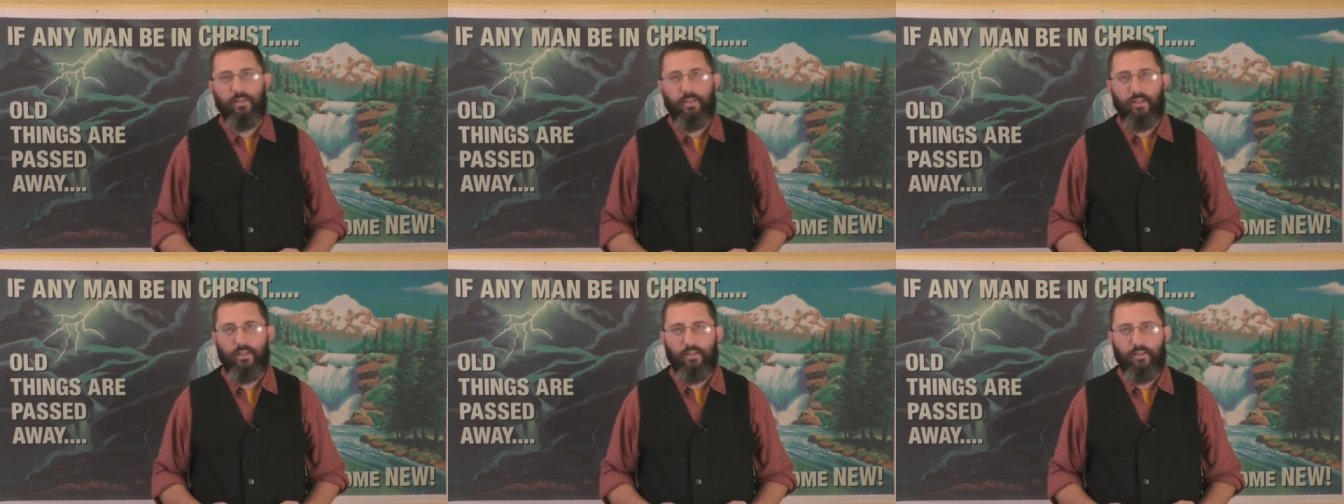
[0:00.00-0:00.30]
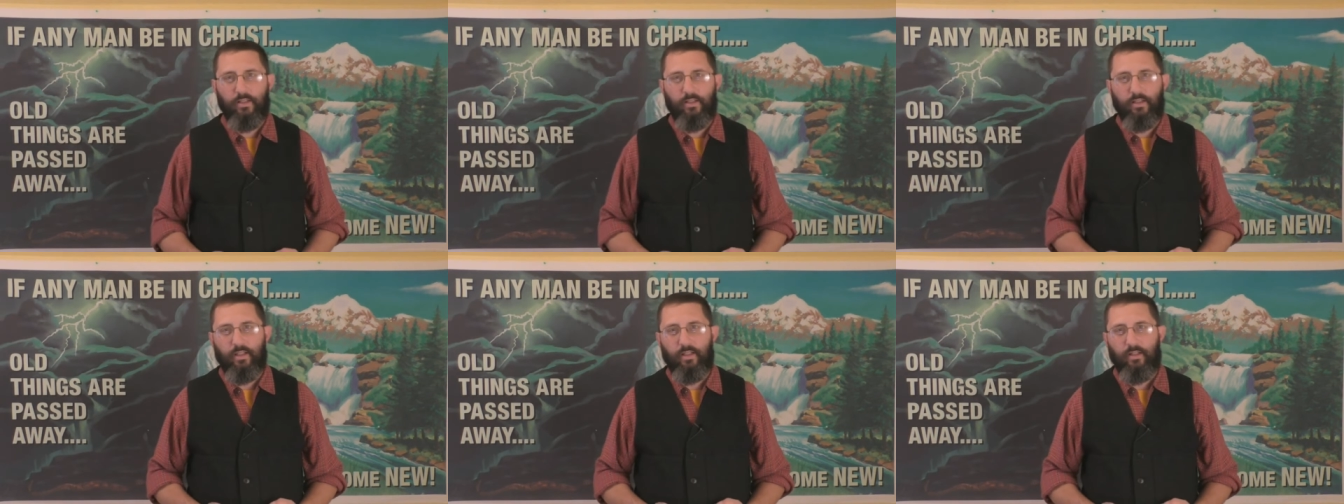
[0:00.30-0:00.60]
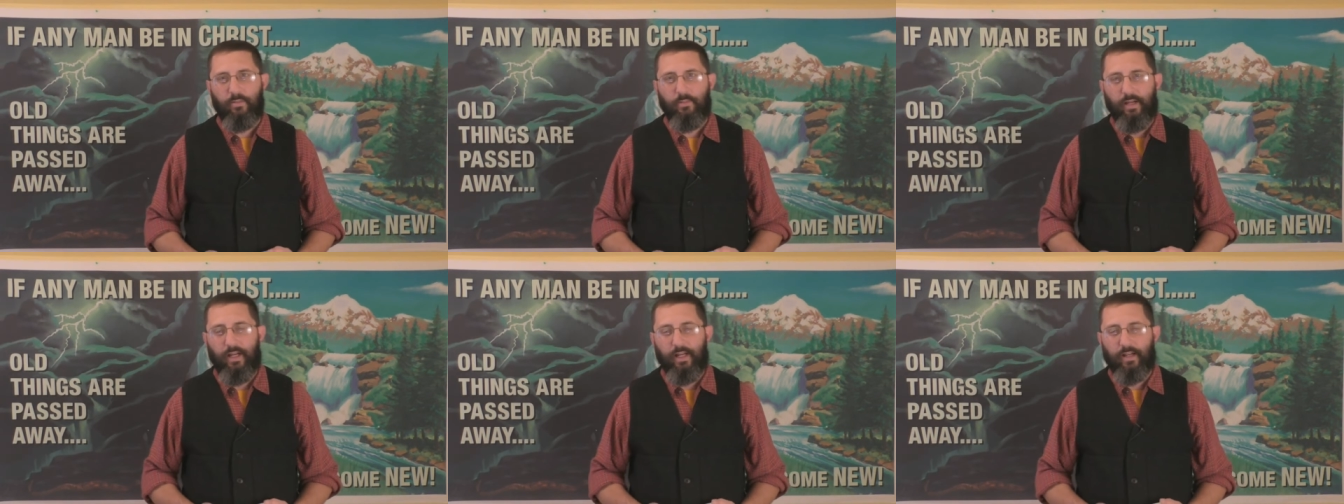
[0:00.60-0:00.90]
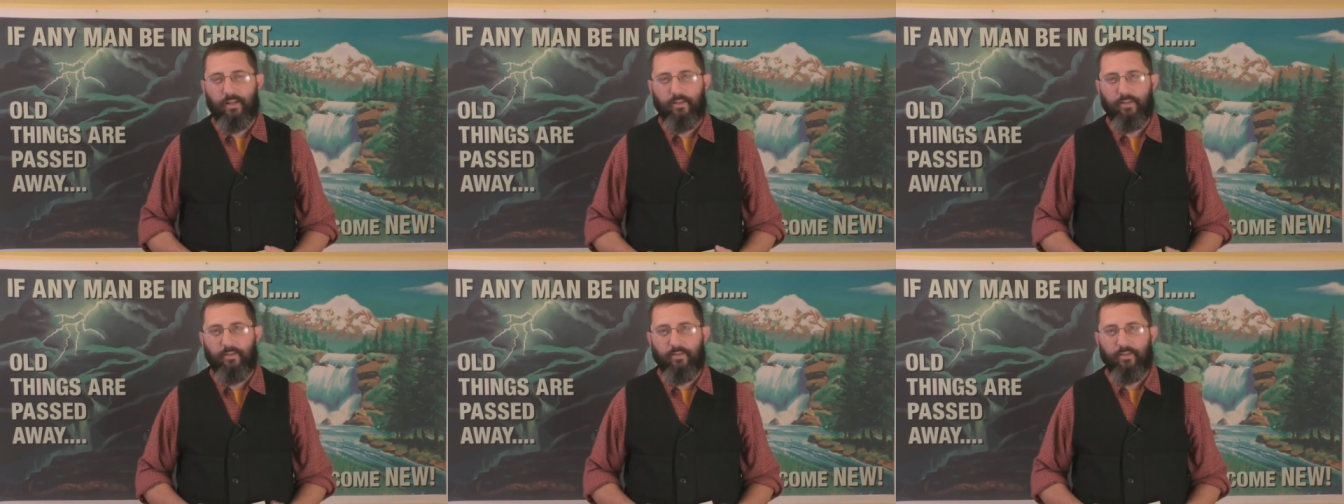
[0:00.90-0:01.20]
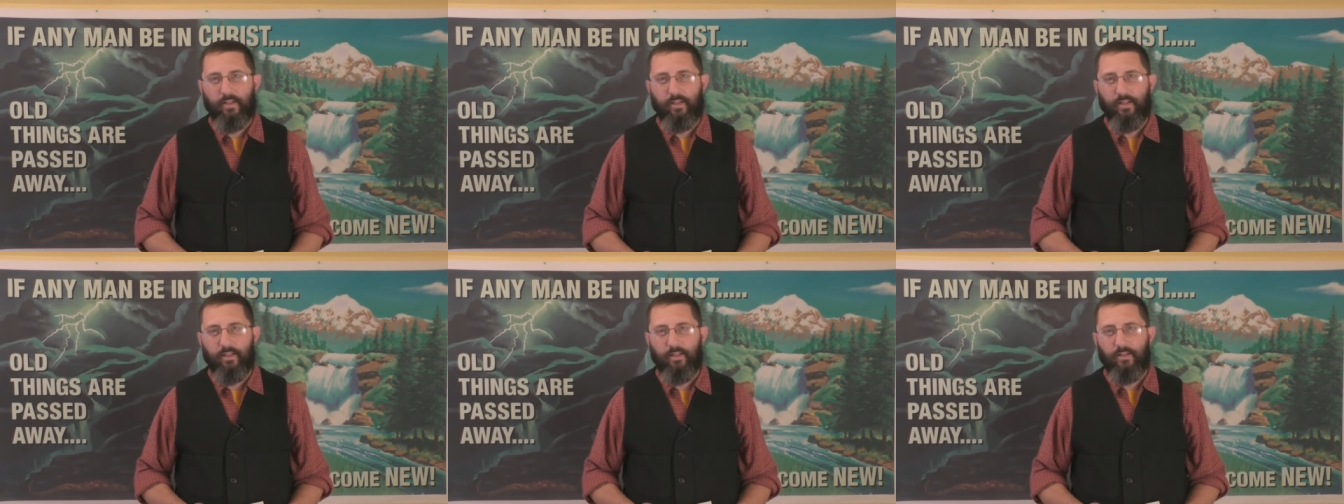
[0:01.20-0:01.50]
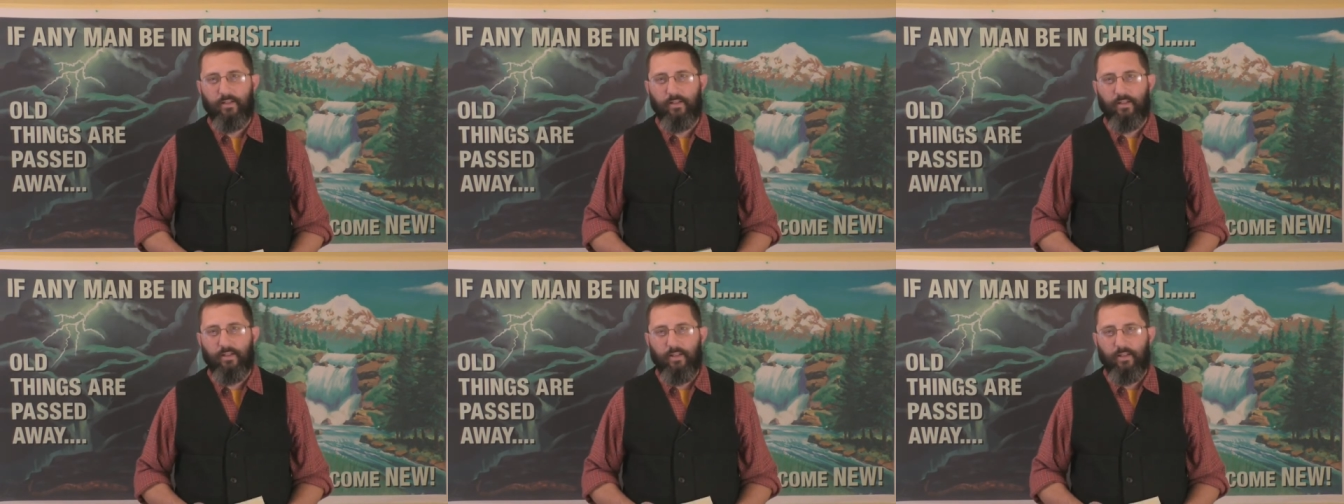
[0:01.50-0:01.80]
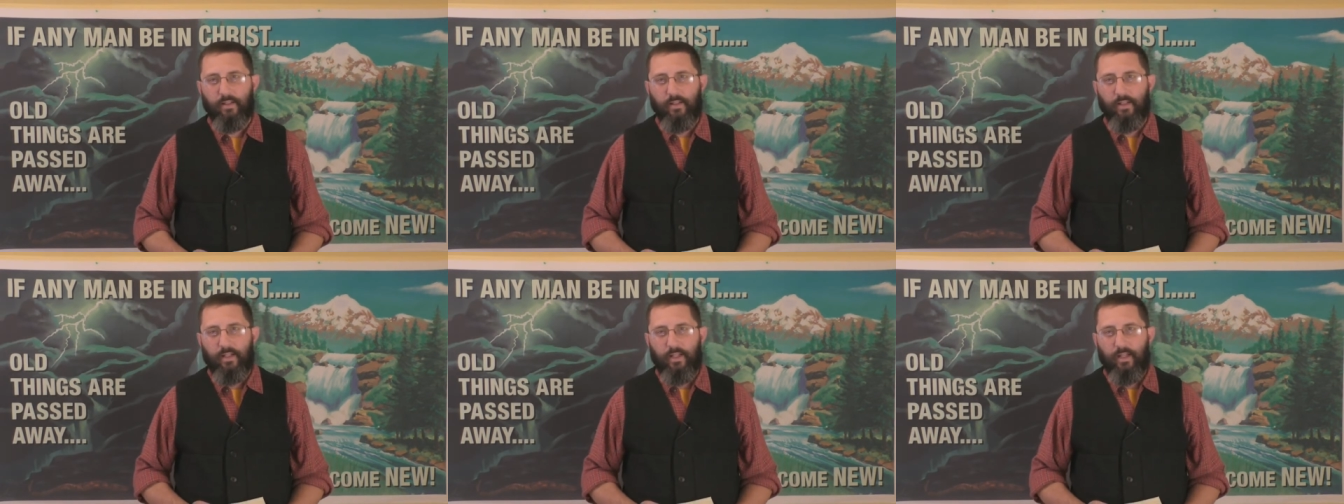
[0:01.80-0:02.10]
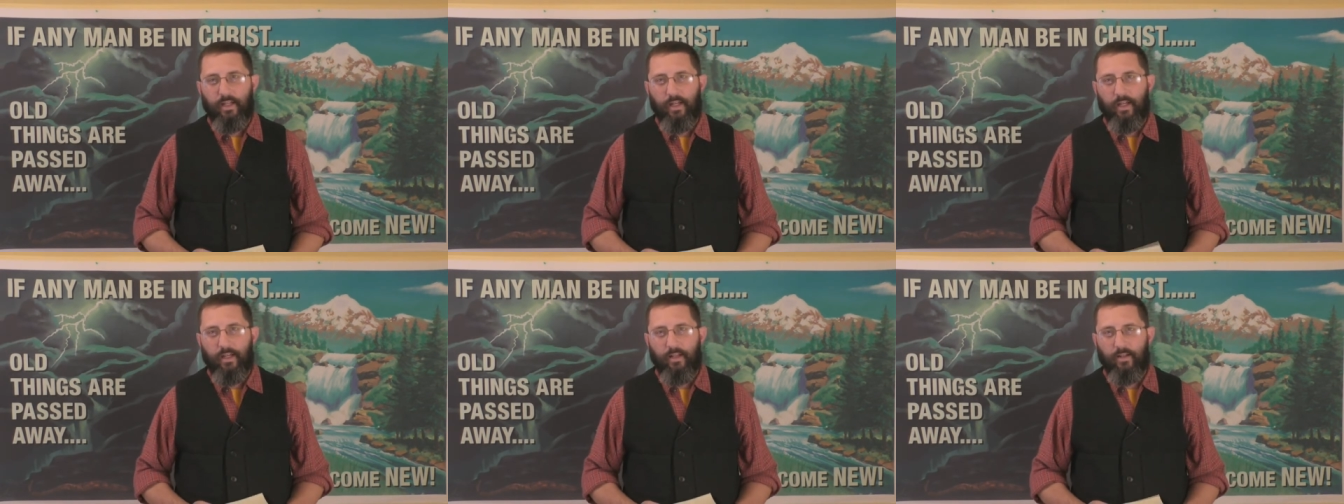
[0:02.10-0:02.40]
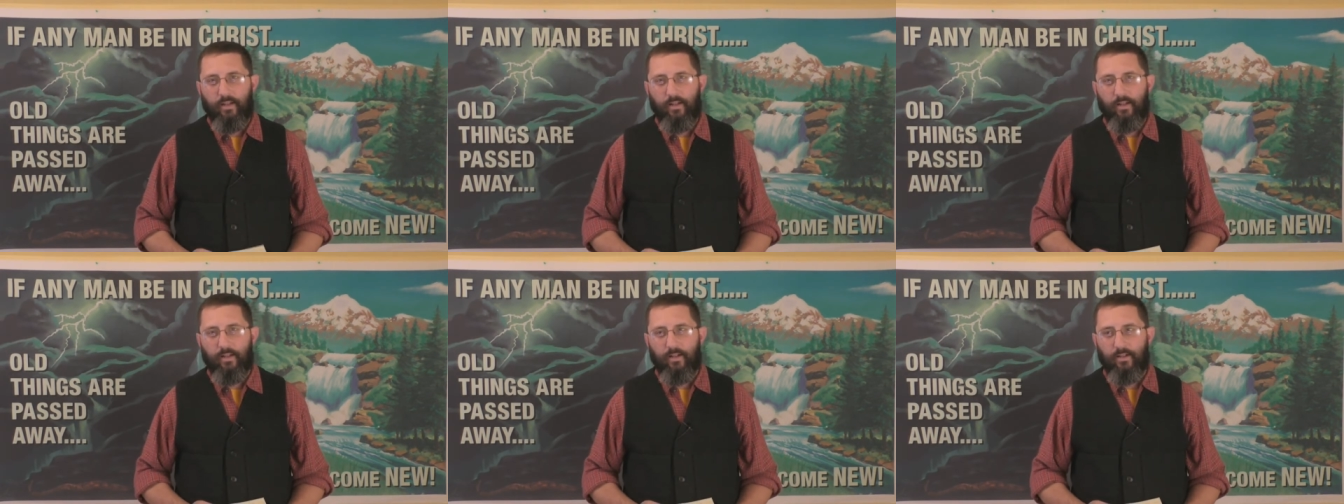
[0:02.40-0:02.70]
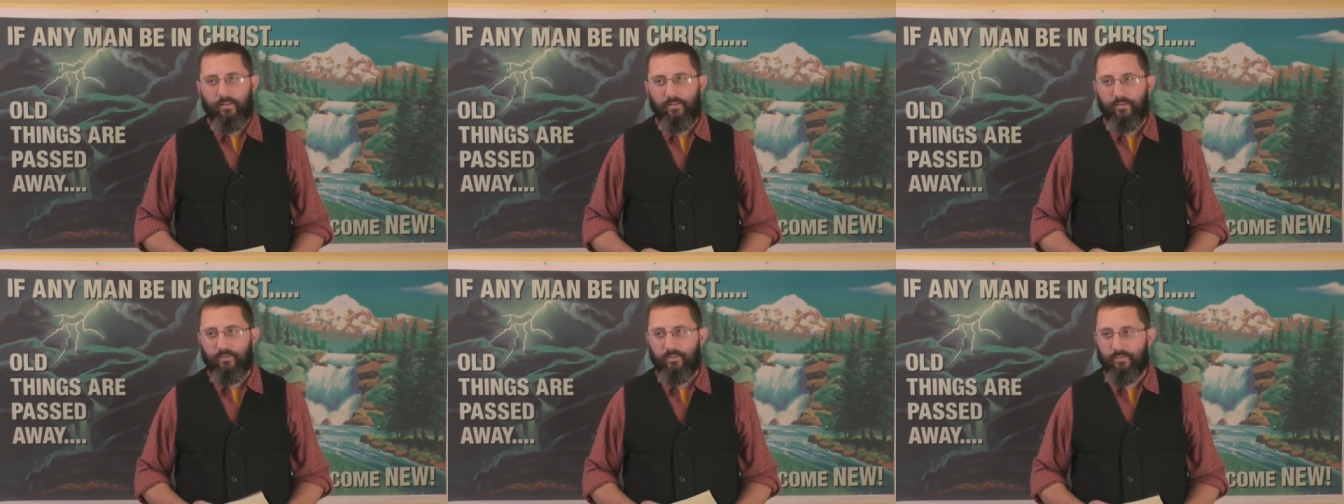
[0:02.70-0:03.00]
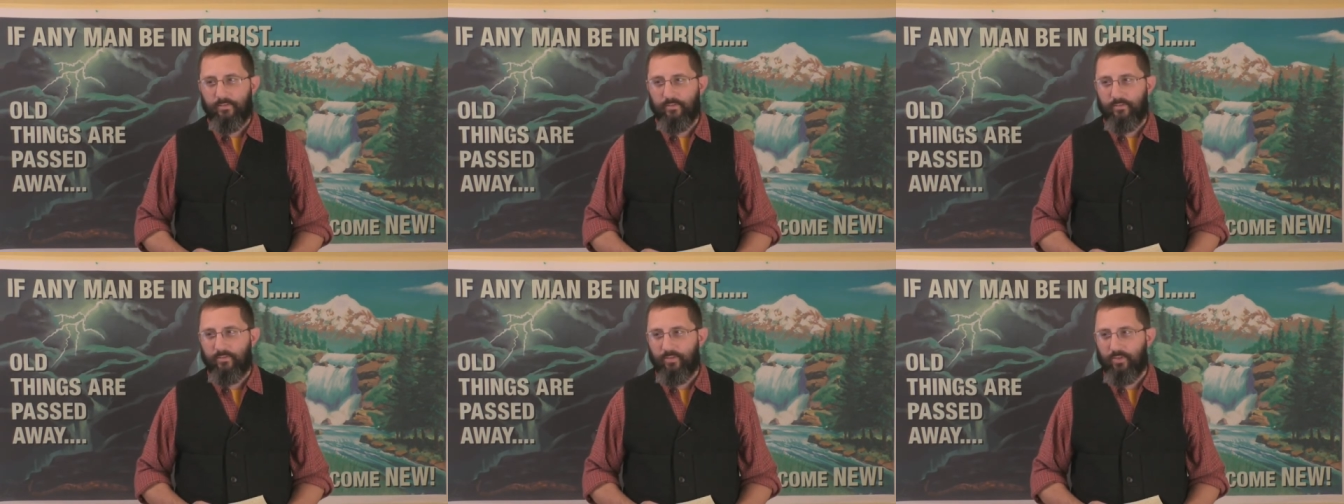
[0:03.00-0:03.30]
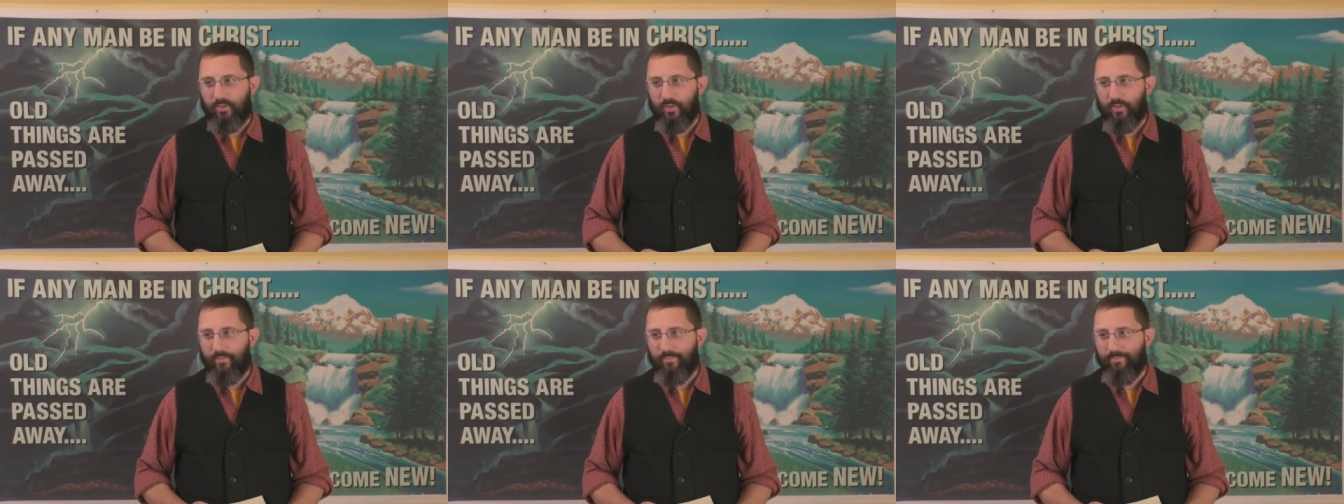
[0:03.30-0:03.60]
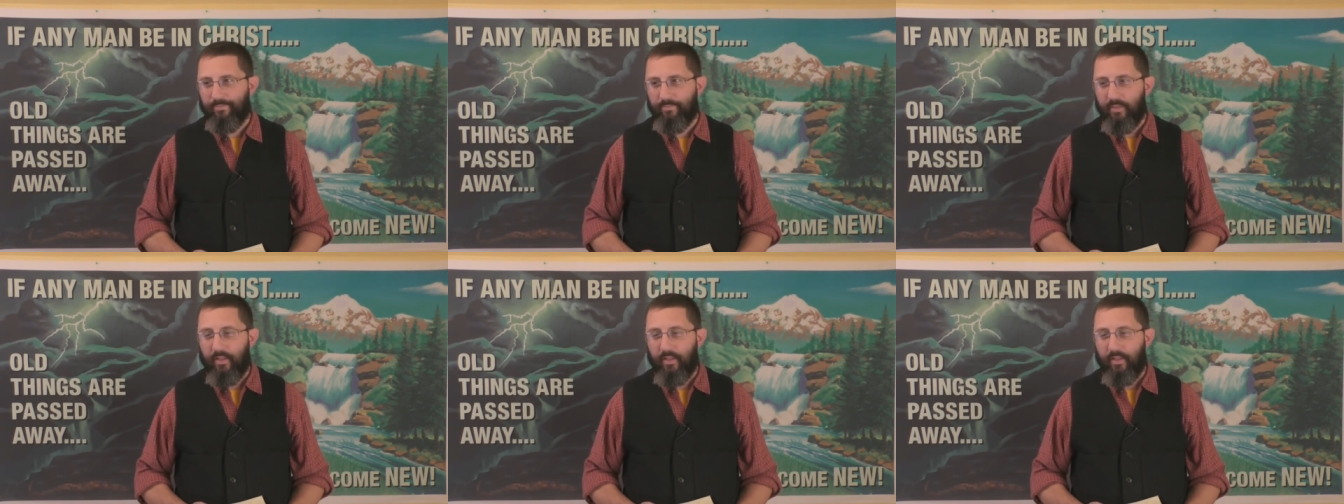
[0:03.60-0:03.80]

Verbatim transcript: in in the back of the thing, and and uh, so